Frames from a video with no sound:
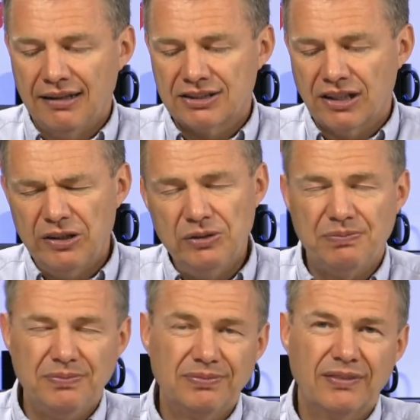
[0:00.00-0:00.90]
So
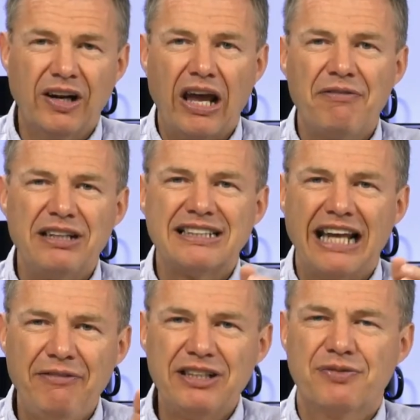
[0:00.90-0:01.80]

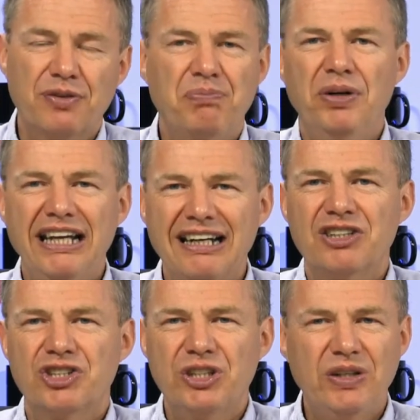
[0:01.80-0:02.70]
if it's for putting in
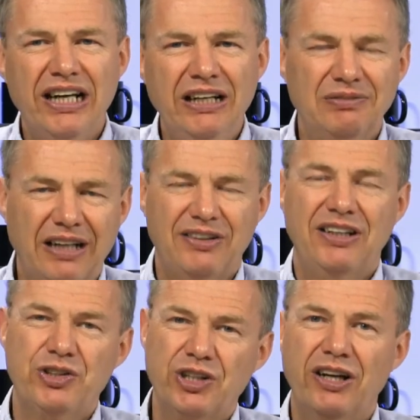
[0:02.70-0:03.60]
a studio, I
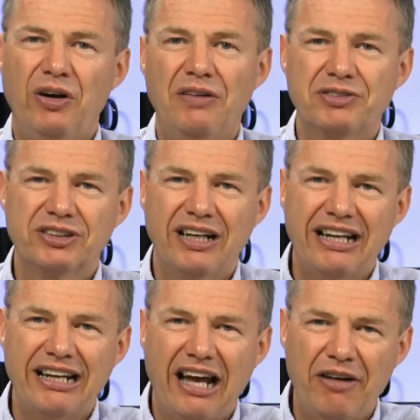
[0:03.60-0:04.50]
think you should go after
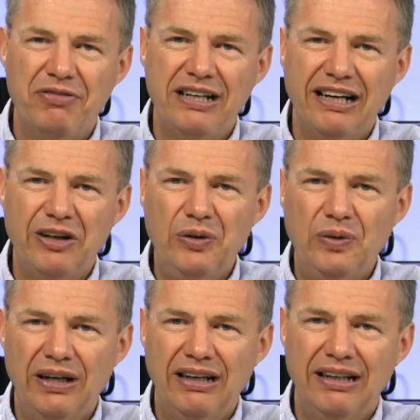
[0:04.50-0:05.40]
a video